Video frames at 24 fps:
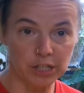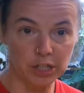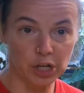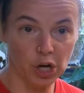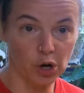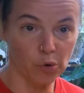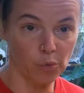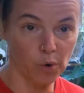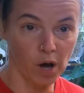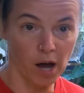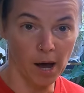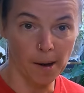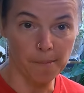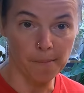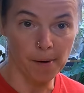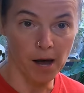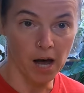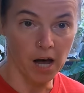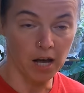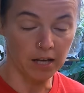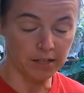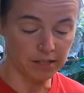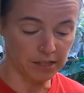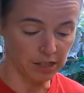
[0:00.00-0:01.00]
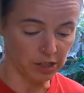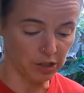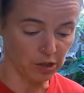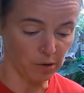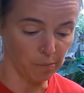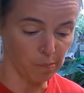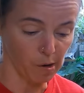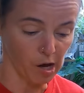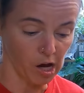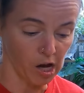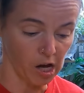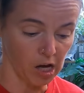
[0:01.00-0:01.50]
you don't want moss in
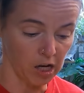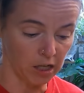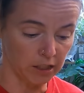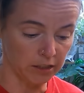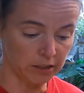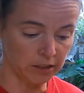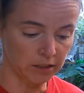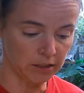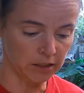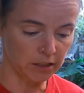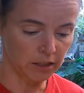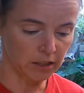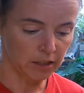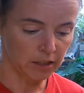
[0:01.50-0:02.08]
your pond.